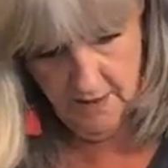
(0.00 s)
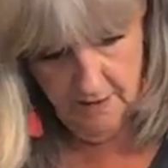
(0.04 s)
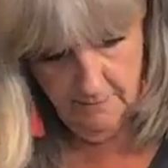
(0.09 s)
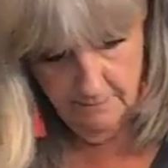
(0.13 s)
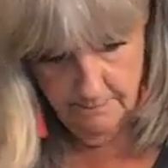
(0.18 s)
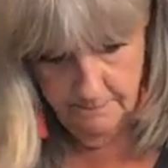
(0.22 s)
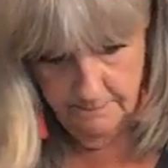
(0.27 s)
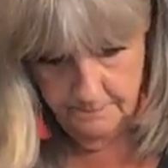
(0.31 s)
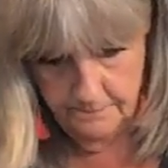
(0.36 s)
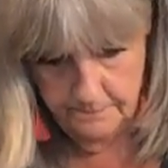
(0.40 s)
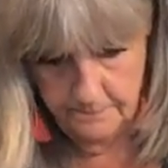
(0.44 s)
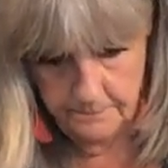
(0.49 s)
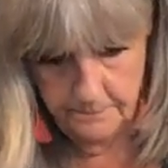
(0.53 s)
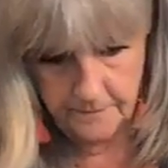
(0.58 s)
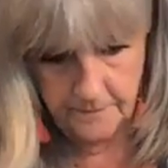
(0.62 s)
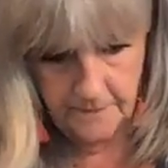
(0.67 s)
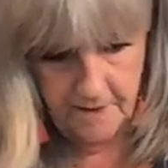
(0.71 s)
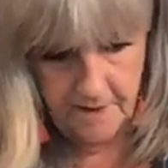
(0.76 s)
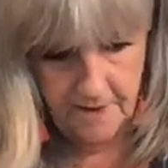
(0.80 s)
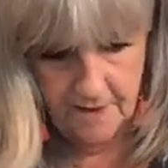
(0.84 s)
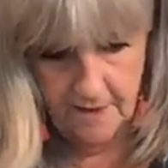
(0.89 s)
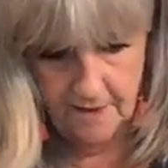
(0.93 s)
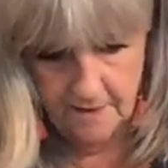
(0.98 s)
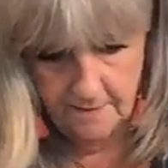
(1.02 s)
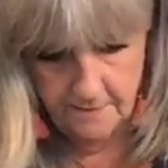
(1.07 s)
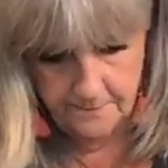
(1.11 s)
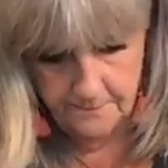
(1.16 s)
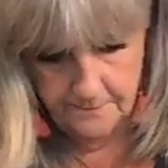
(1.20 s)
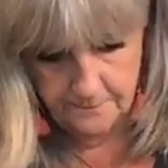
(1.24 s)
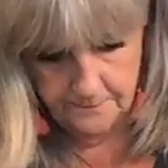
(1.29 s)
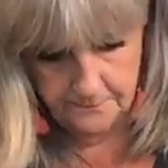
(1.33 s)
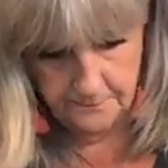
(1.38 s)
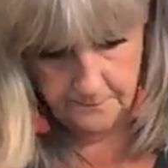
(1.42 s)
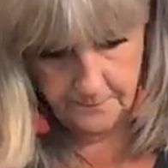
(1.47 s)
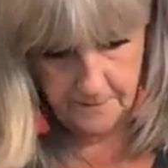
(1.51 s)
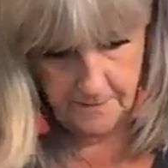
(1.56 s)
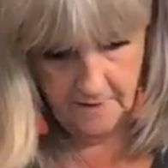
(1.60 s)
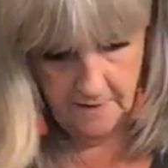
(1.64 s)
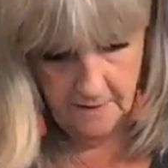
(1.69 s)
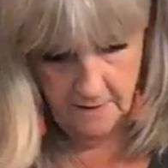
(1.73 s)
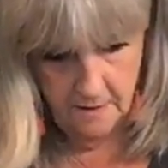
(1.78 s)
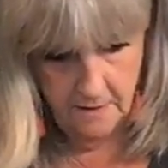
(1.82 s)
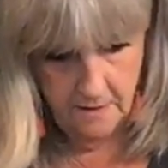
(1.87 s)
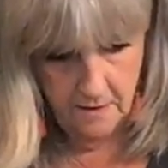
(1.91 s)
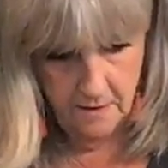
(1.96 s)
so I can get your name.
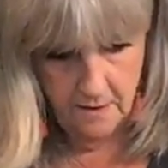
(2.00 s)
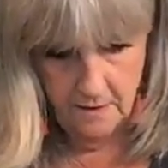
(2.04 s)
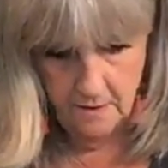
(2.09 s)
Okay.